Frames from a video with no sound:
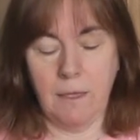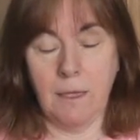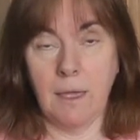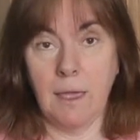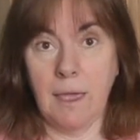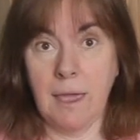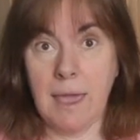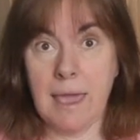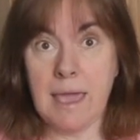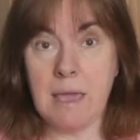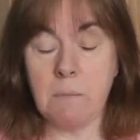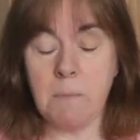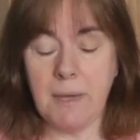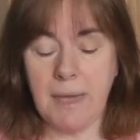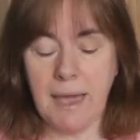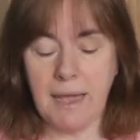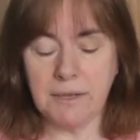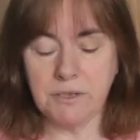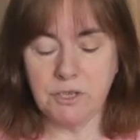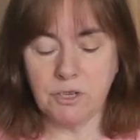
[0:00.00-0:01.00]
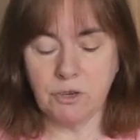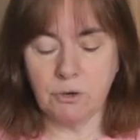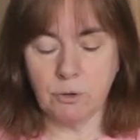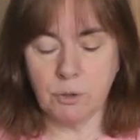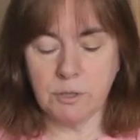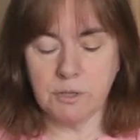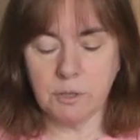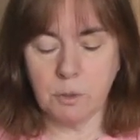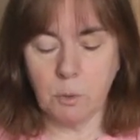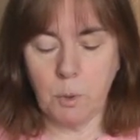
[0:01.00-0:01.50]
He began to
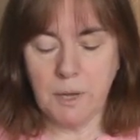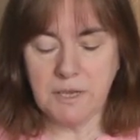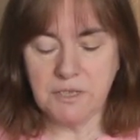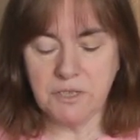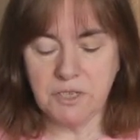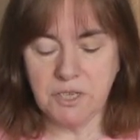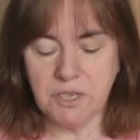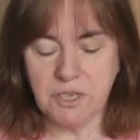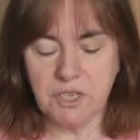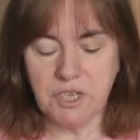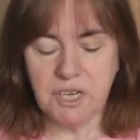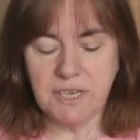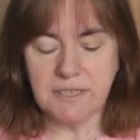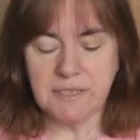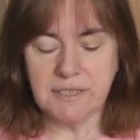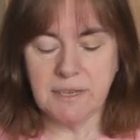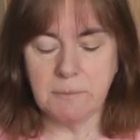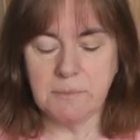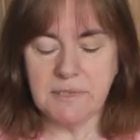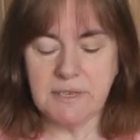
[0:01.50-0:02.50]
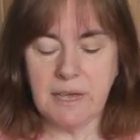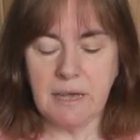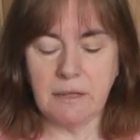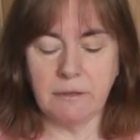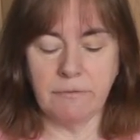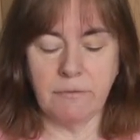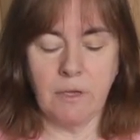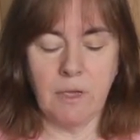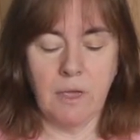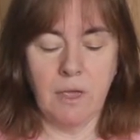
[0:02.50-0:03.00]
cross question Jesus
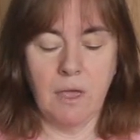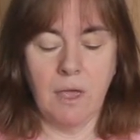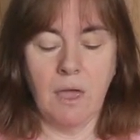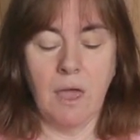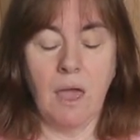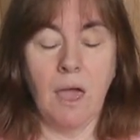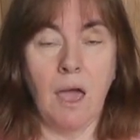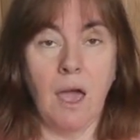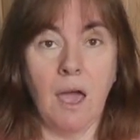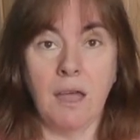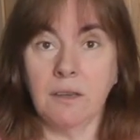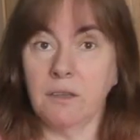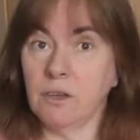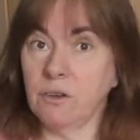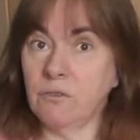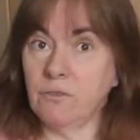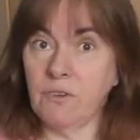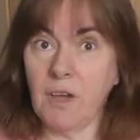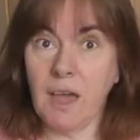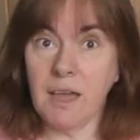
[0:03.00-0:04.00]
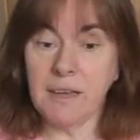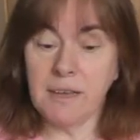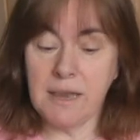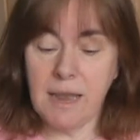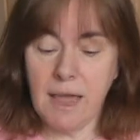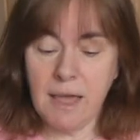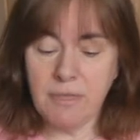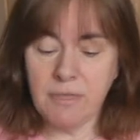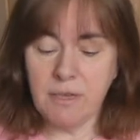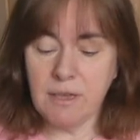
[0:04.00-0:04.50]
himself and could find
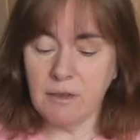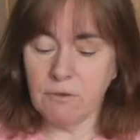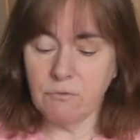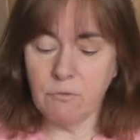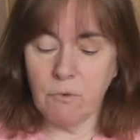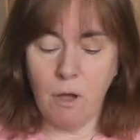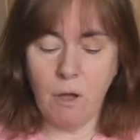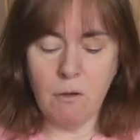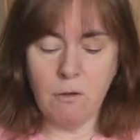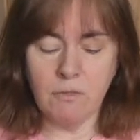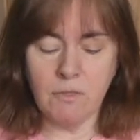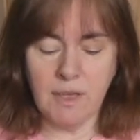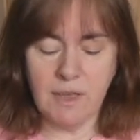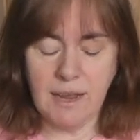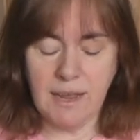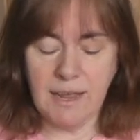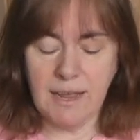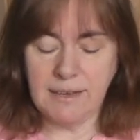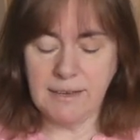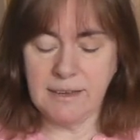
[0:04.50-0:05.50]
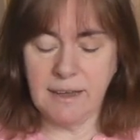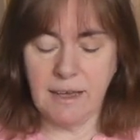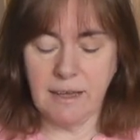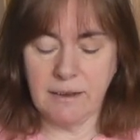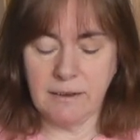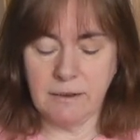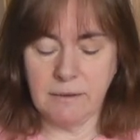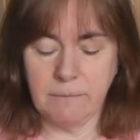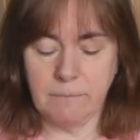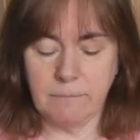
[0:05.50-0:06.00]
nothing wrong that he'd
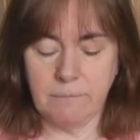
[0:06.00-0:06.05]
done.